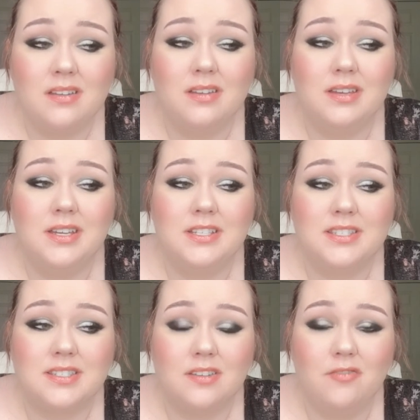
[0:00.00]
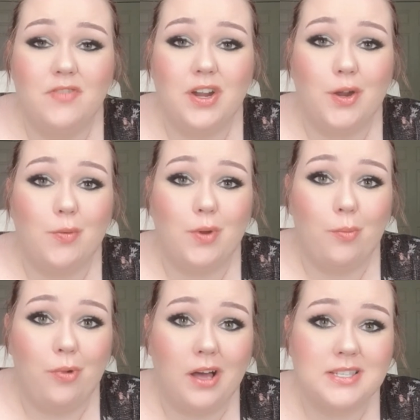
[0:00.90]
it's a very real
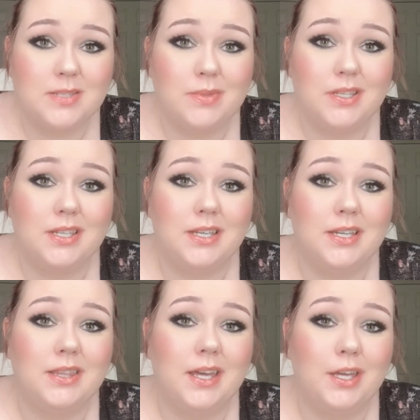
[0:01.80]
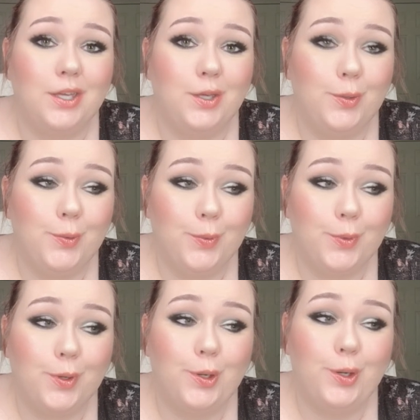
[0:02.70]
possibility that you
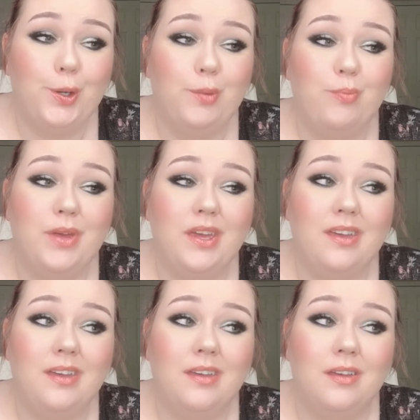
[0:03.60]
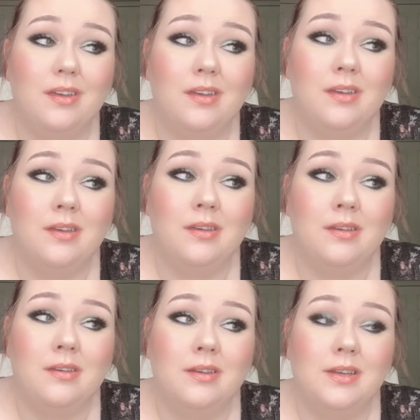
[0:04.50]
could be
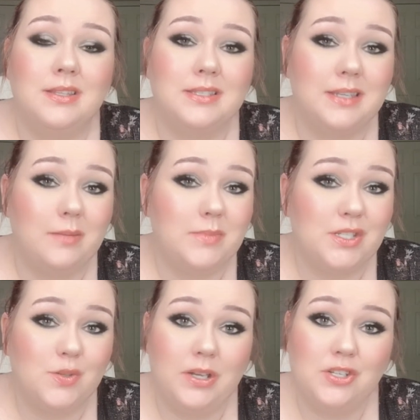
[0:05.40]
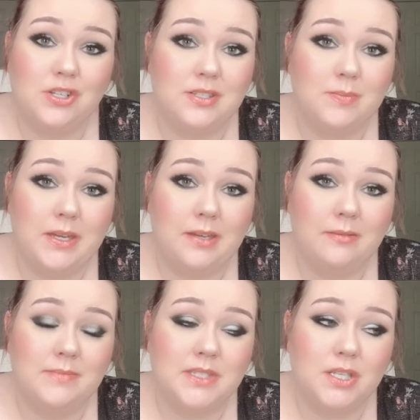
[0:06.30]
in the same situation as me.
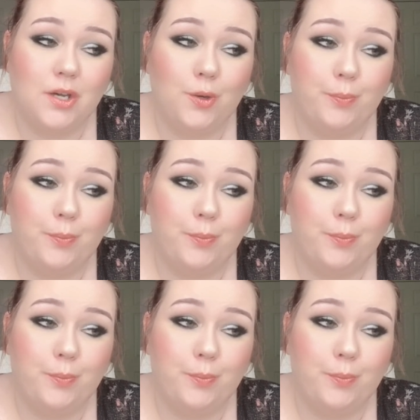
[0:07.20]
So